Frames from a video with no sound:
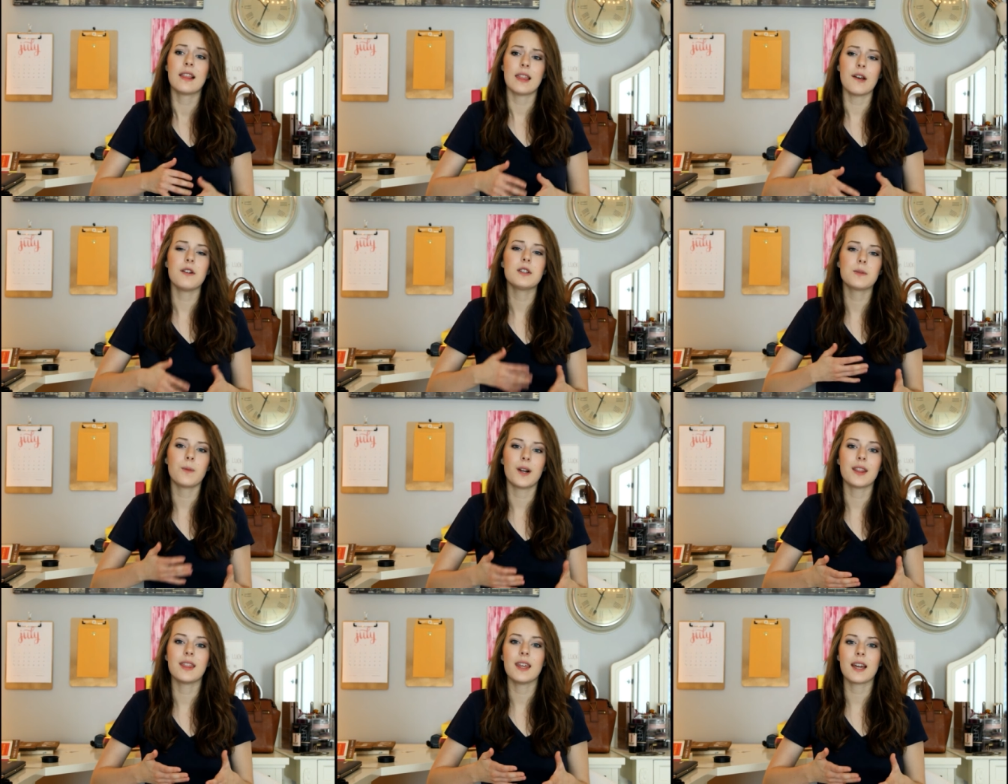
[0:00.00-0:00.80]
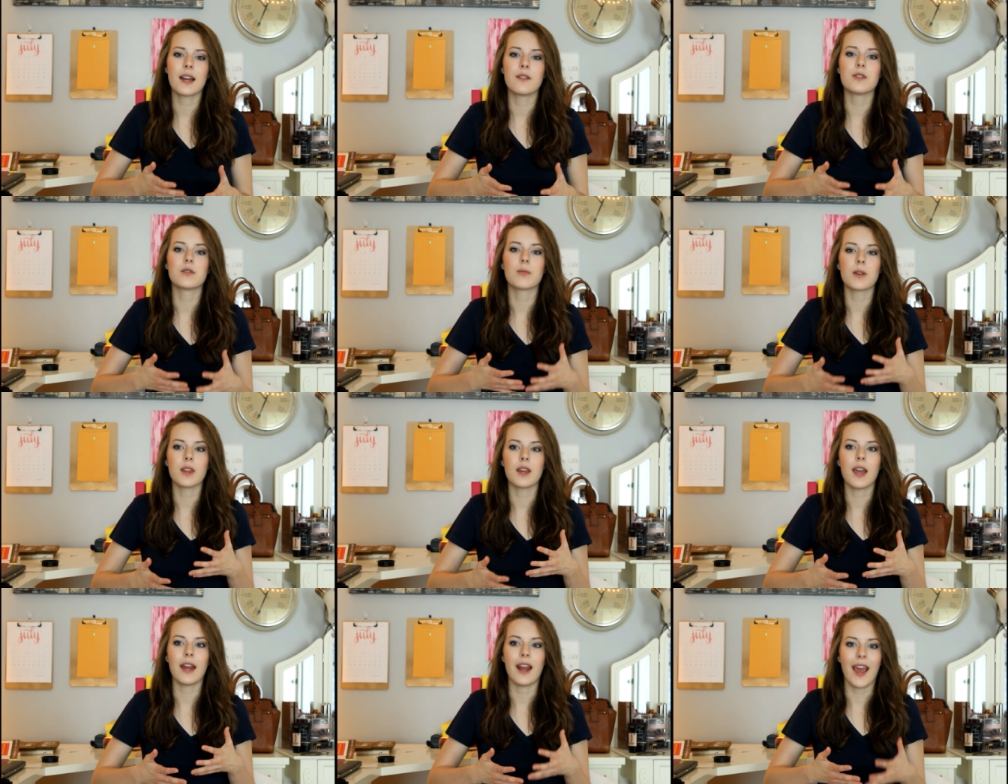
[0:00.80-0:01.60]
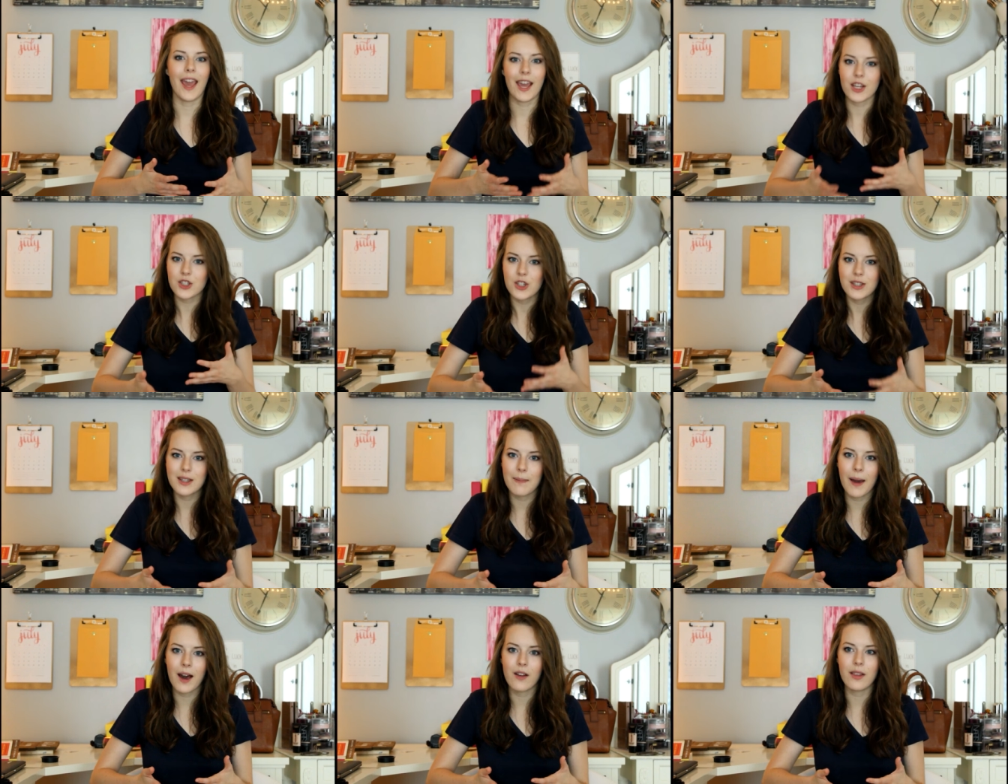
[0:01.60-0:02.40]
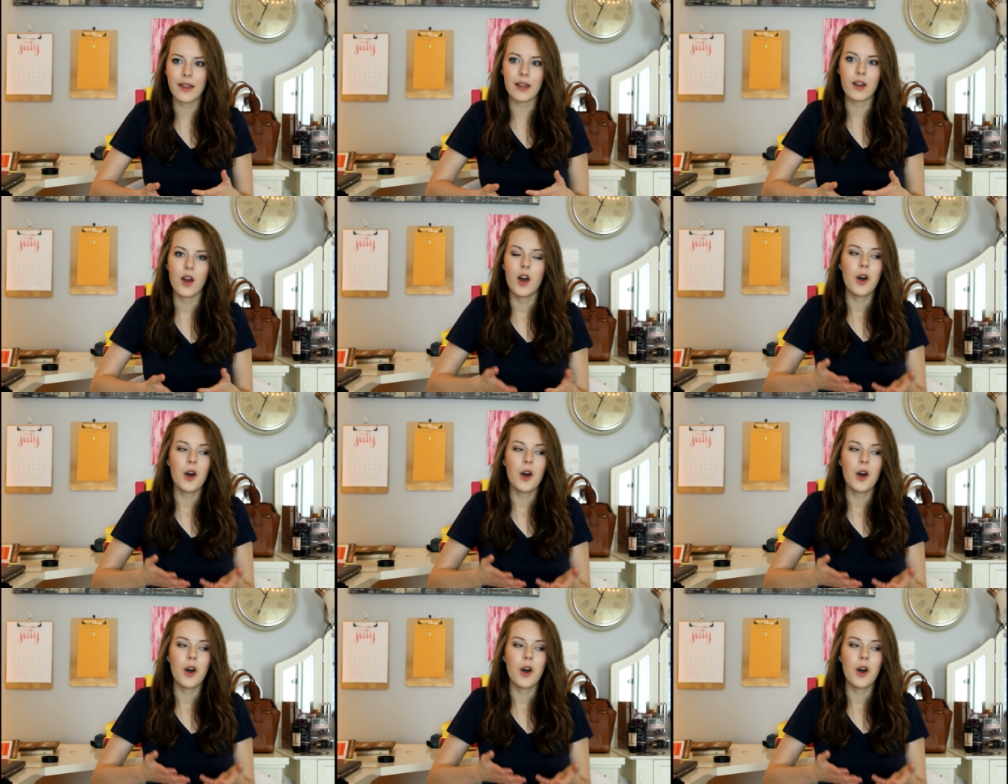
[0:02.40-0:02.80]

that was one thing I was really kind of anxious about, like